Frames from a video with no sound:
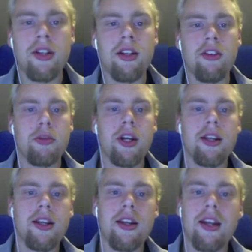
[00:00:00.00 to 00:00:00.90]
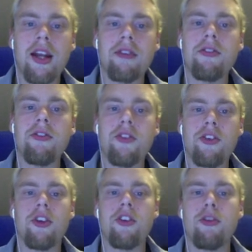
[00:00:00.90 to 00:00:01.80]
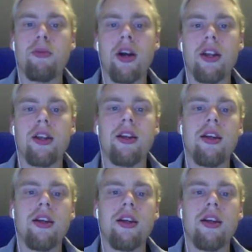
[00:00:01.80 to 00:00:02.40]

in SpriteKit can have a physics body.